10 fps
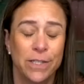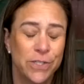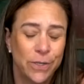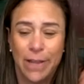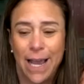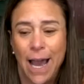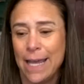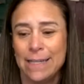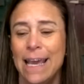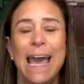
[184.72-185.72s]
do. Like
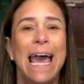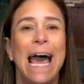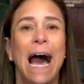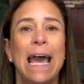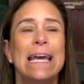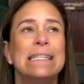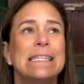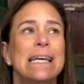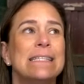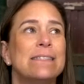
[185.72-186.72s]

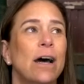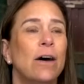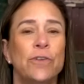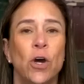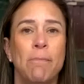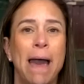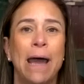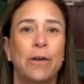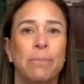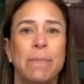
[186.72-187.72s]
it's of no
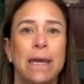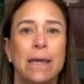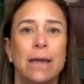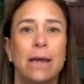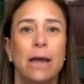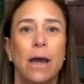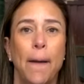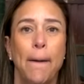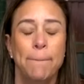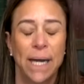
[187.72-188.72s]
matter to me.
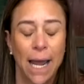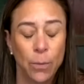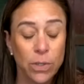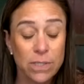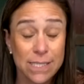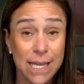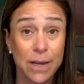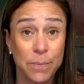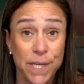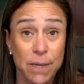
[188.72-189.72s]
But I will say
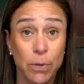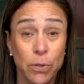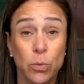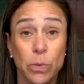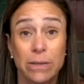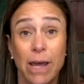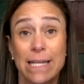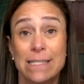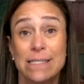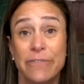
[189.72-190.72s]
to people who would
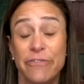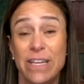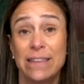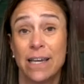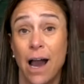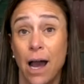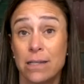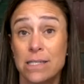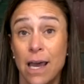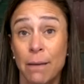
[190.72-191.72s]
like to defeat the
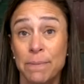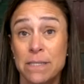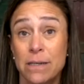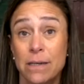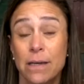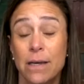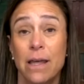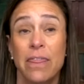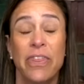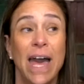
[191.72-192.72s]
concept
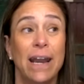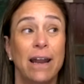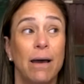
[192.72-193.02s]
that